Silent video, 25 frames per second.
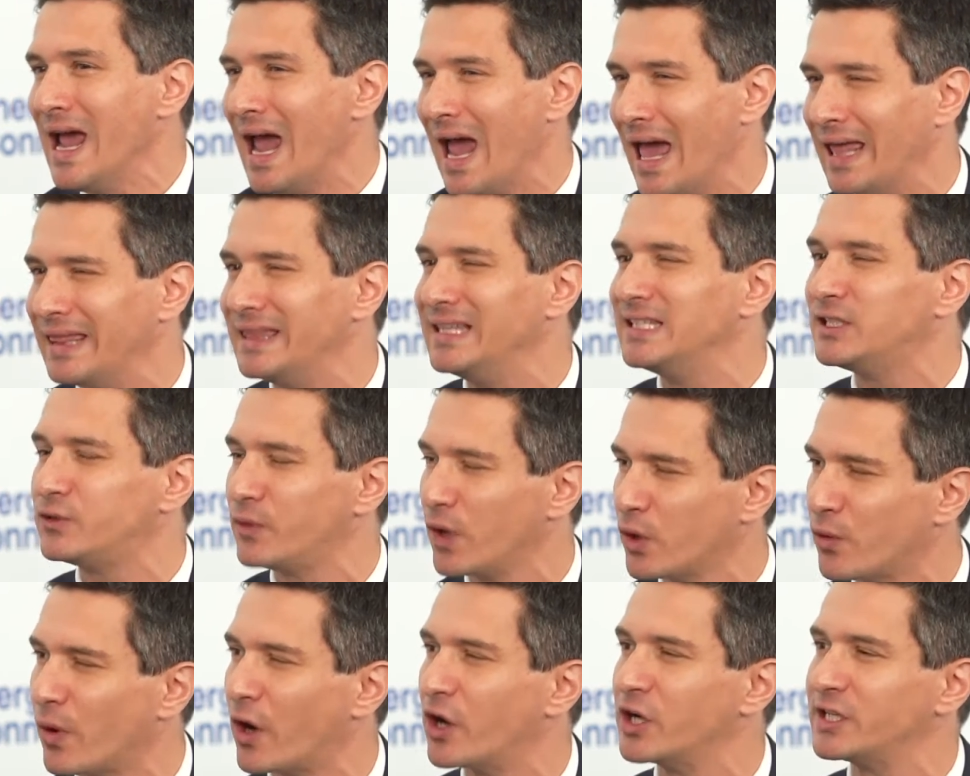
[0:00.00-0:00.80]
And this
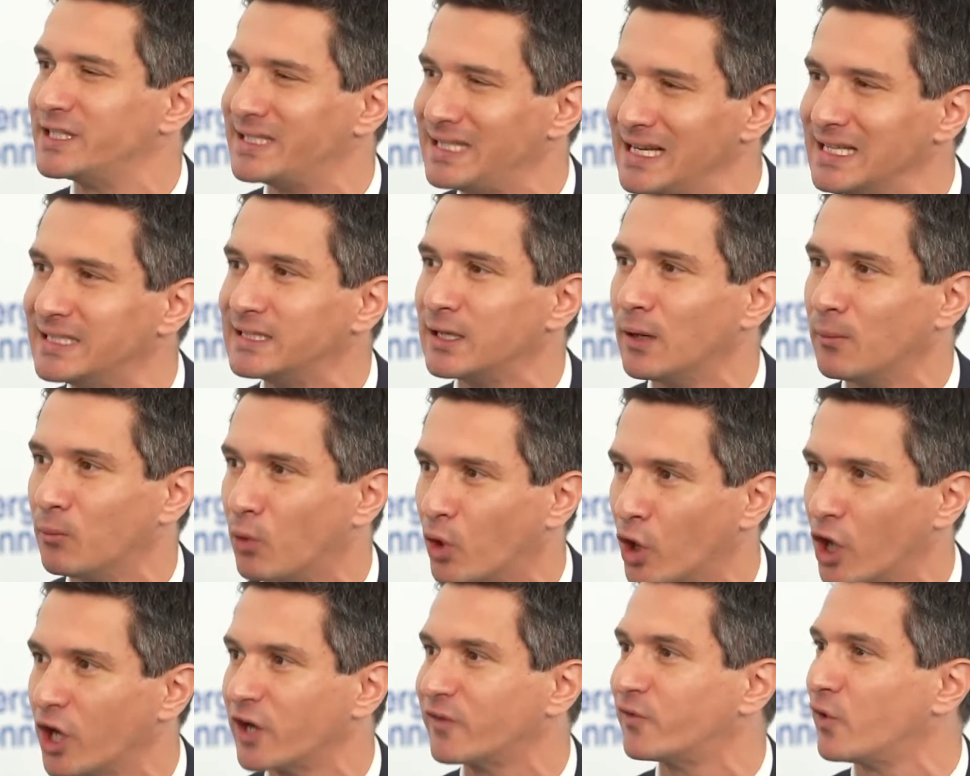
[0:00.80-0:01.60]
requires still some
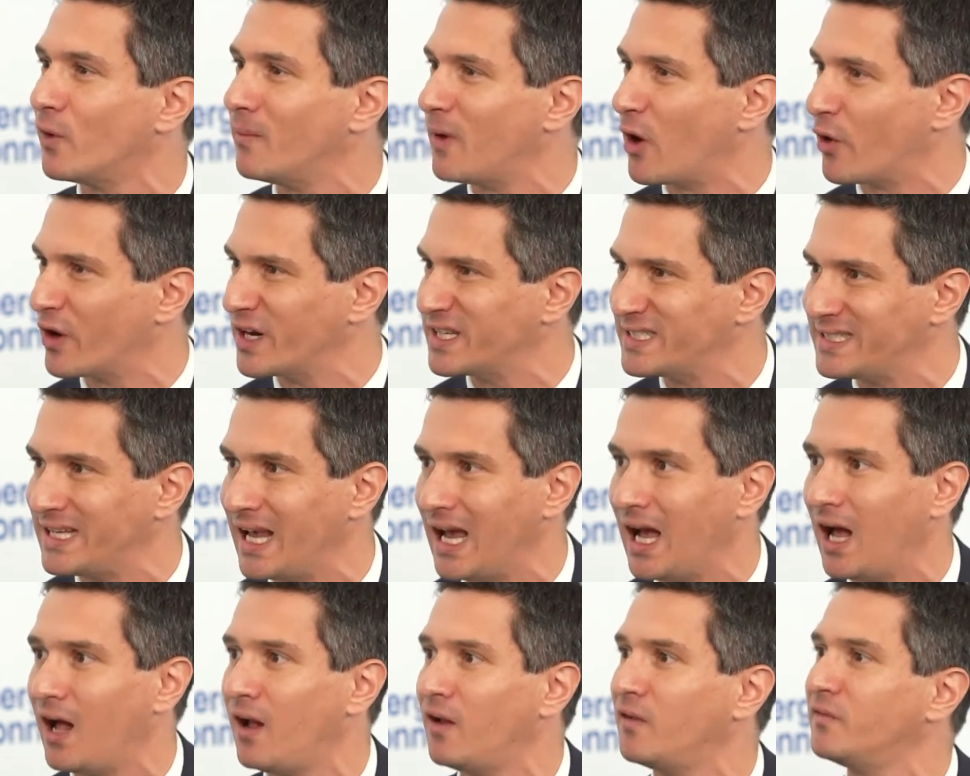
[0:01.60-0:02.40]
work from
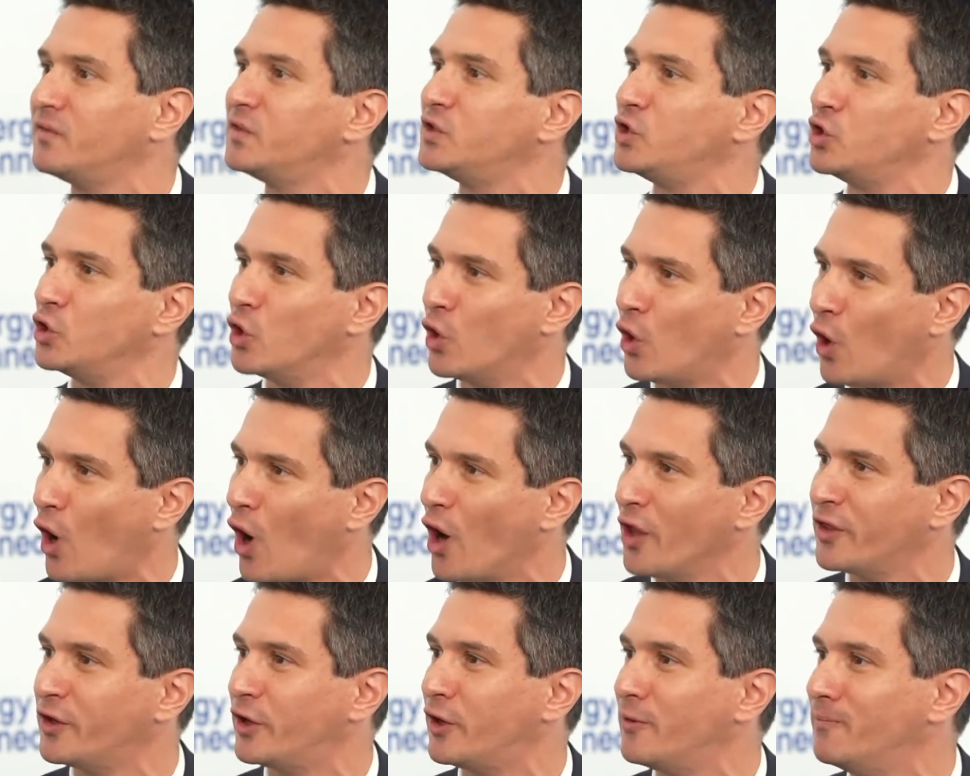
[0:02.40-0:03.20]
ourselves,
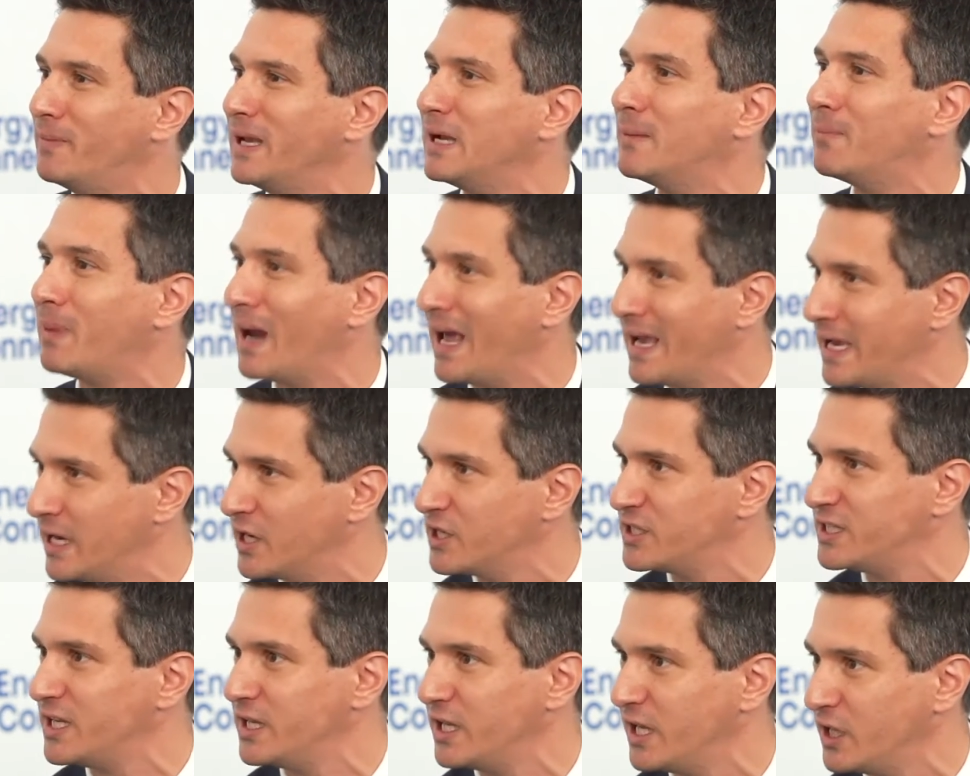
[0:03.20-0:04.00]
other big
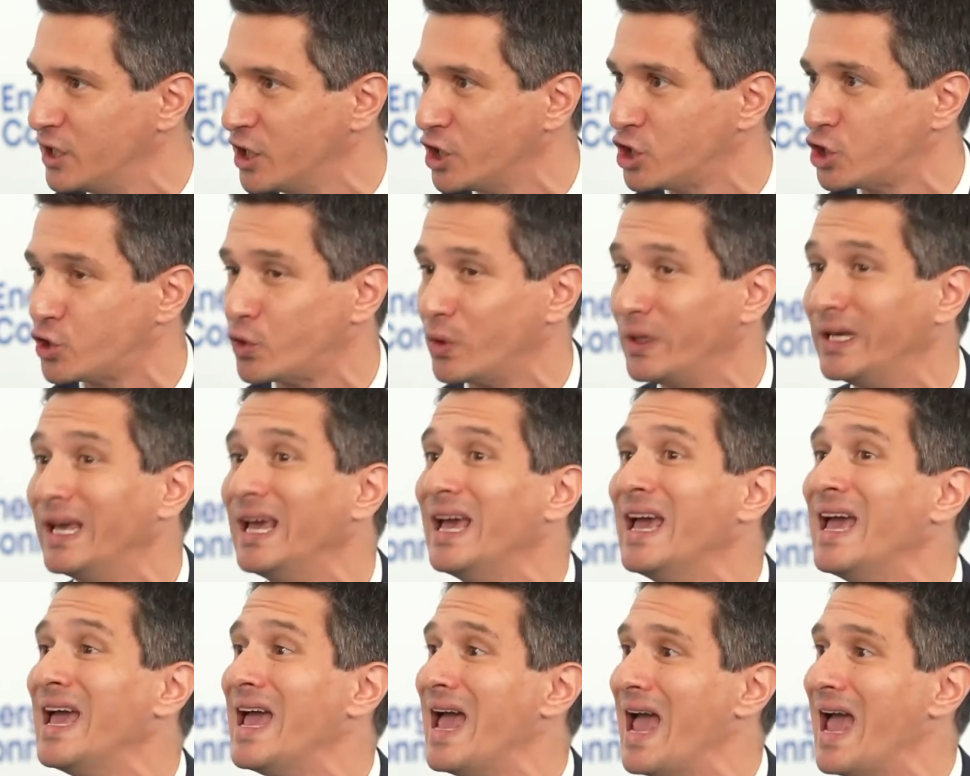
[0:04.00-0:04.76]
players in the industry